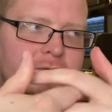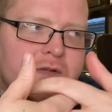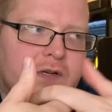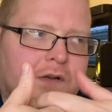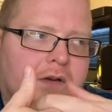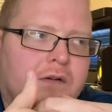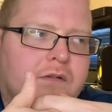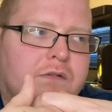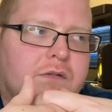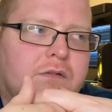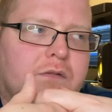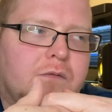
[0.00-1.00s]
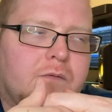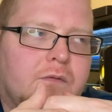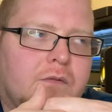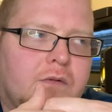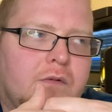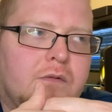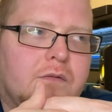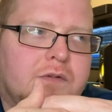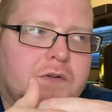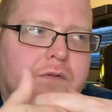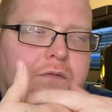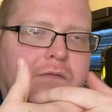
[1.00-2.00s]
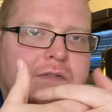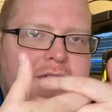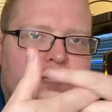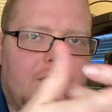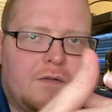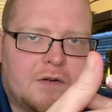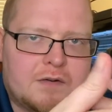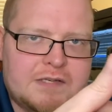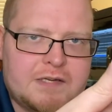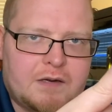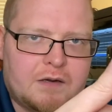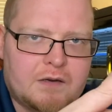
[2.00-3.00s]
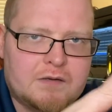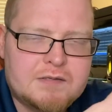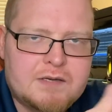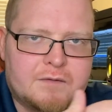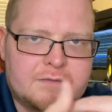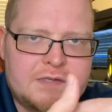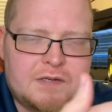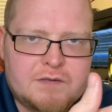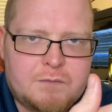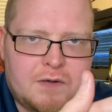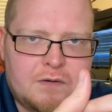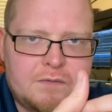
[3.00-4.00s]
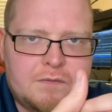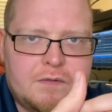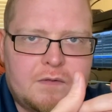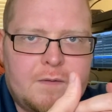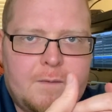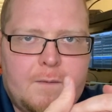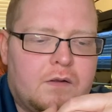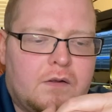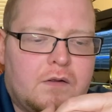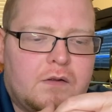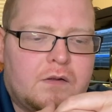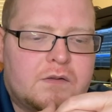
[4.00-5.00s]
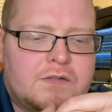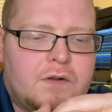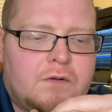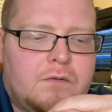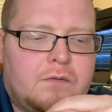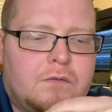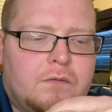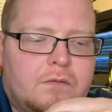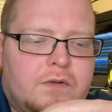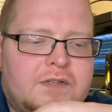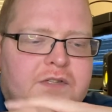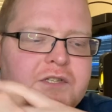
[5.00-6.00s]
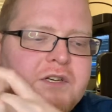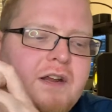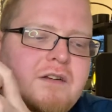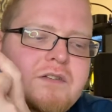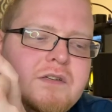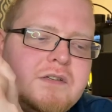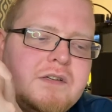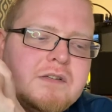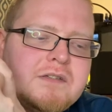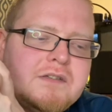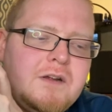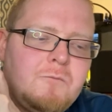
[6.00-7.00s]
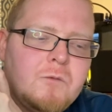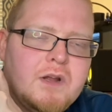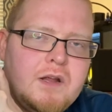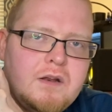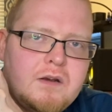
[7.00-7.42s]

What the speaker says: it to C13 instead of C12. So this changes it somewhat,